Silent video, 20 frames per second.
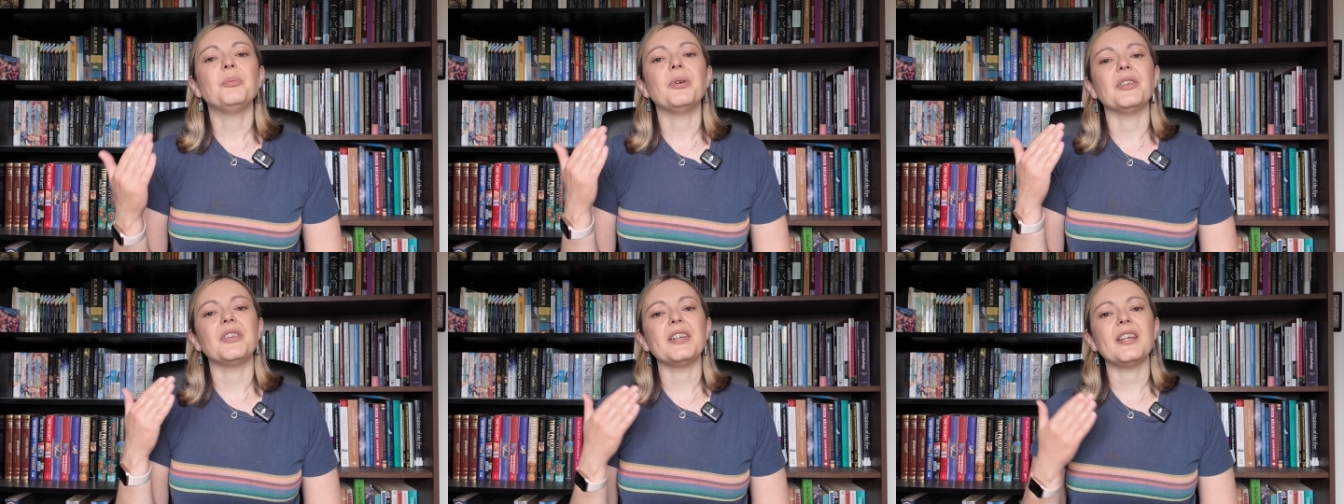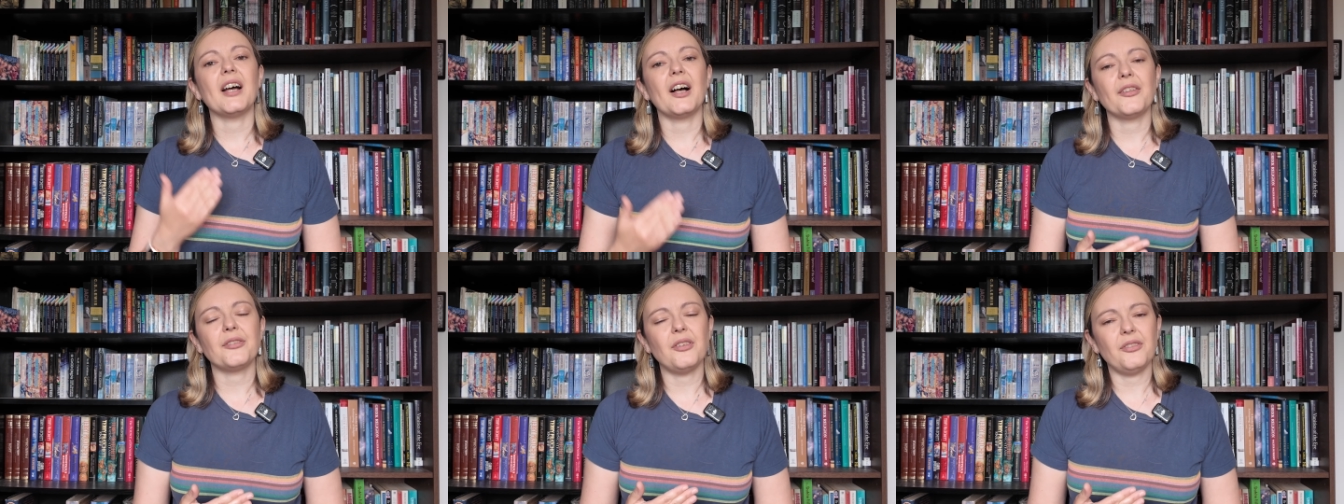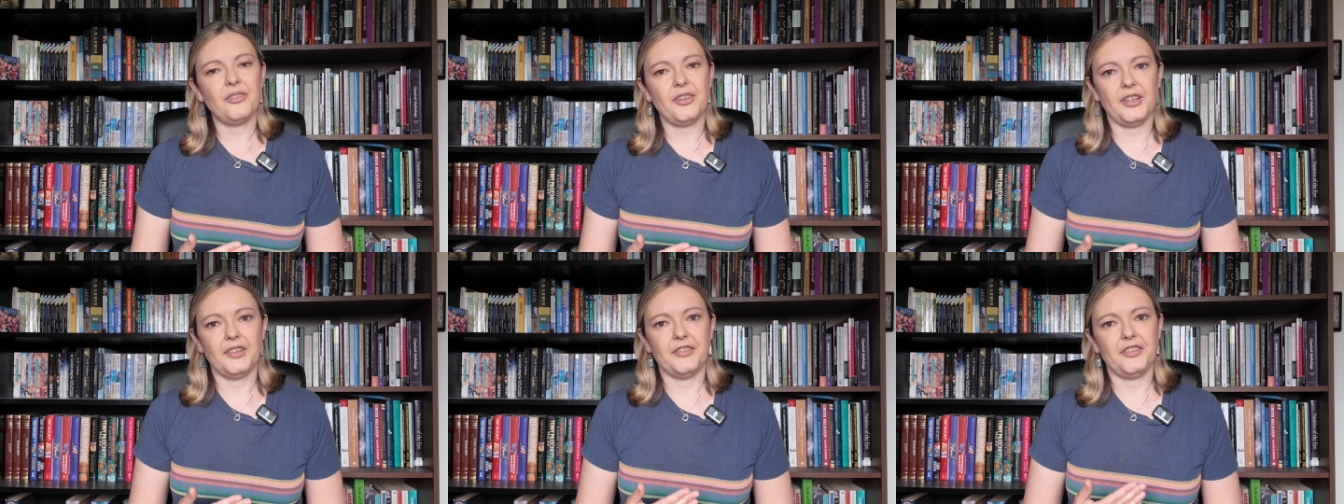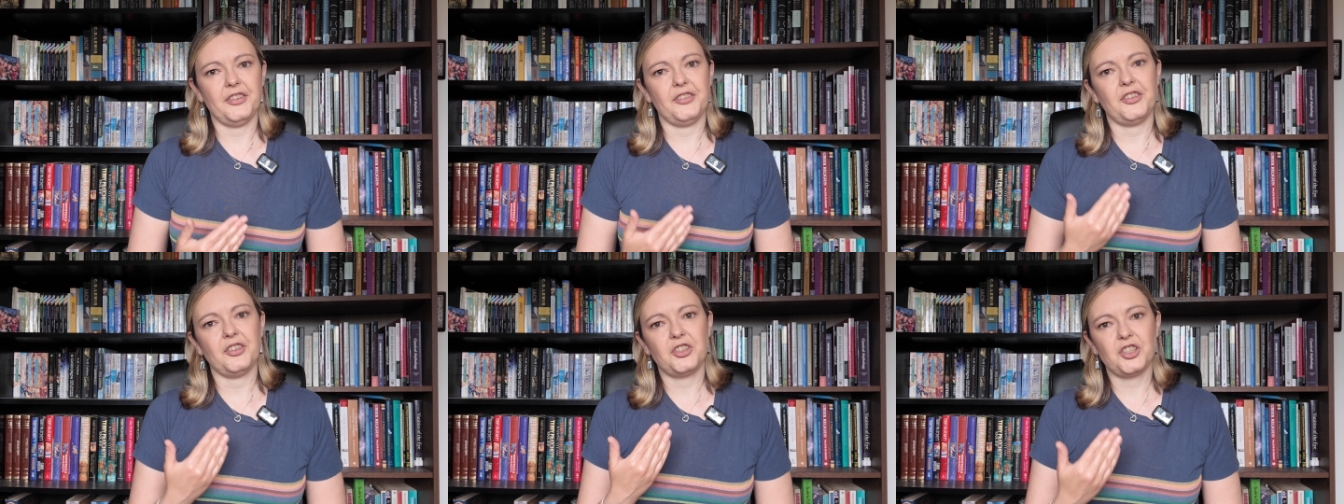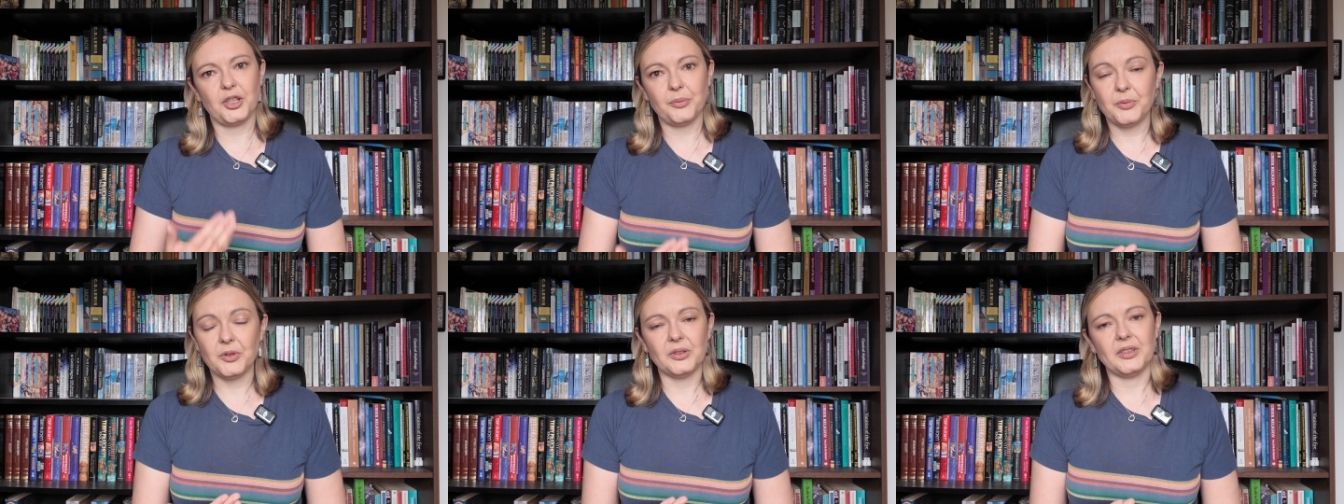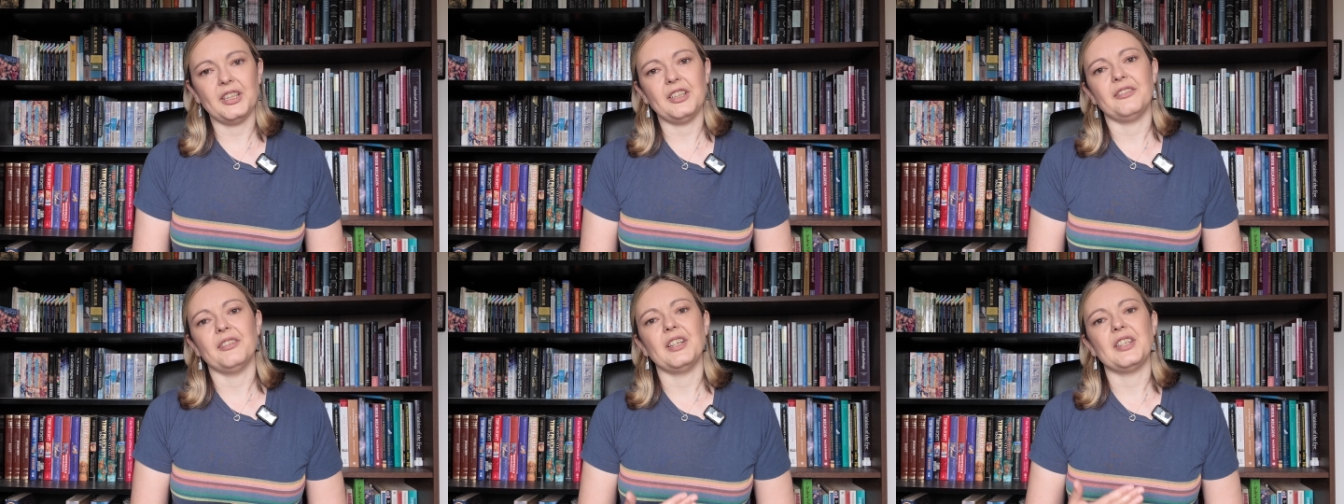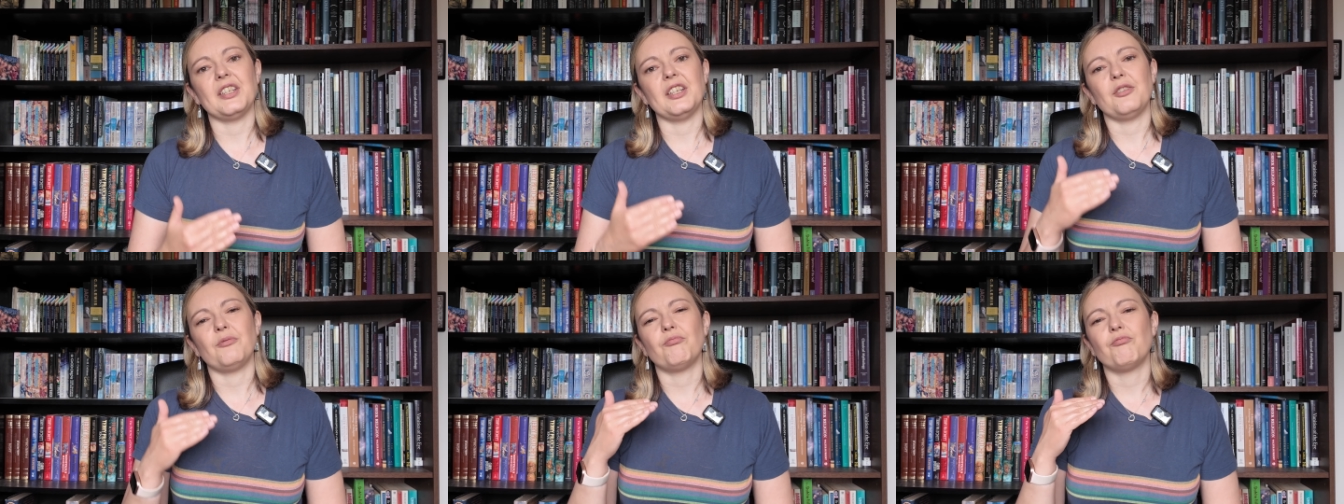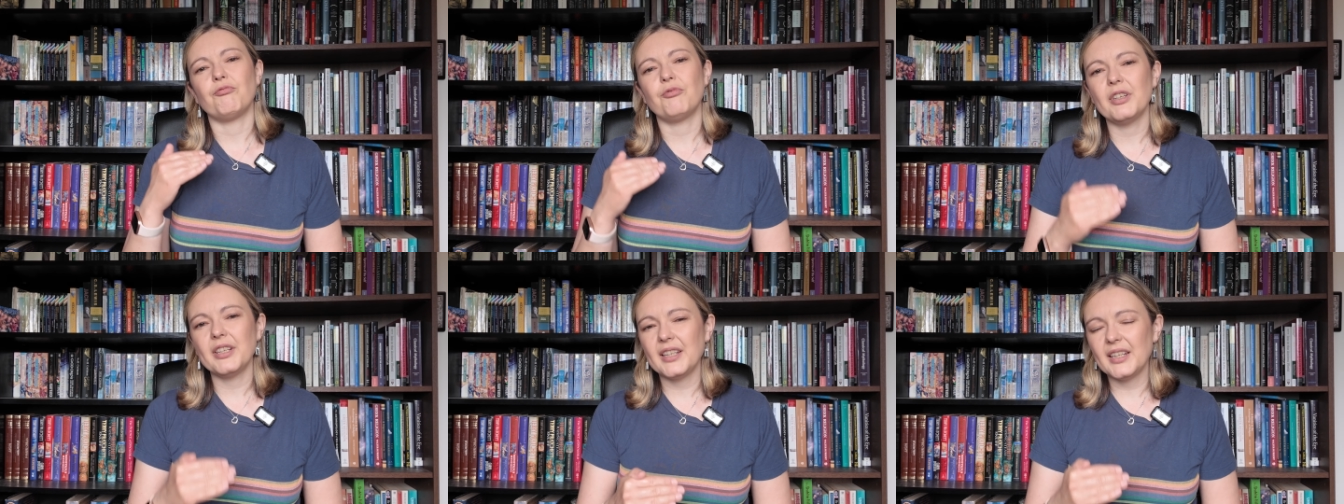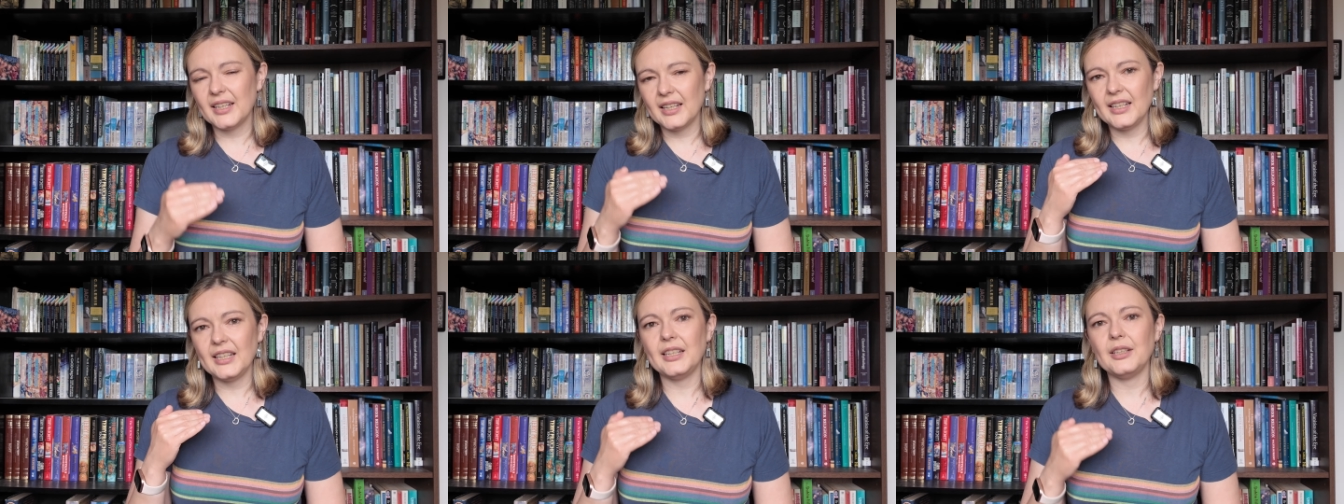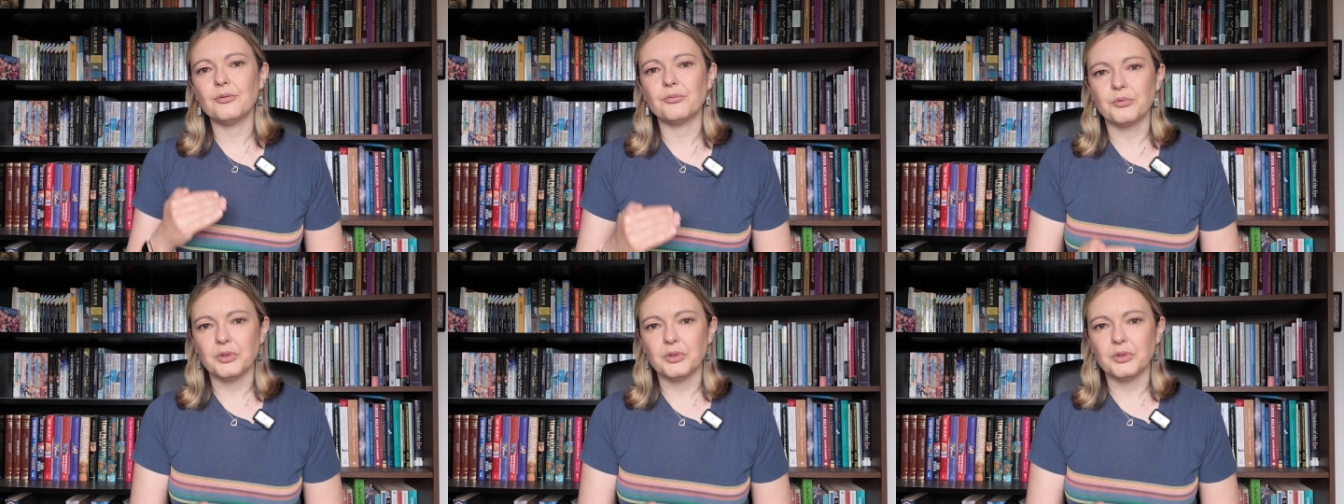But the other thing that the Chibnall era did really,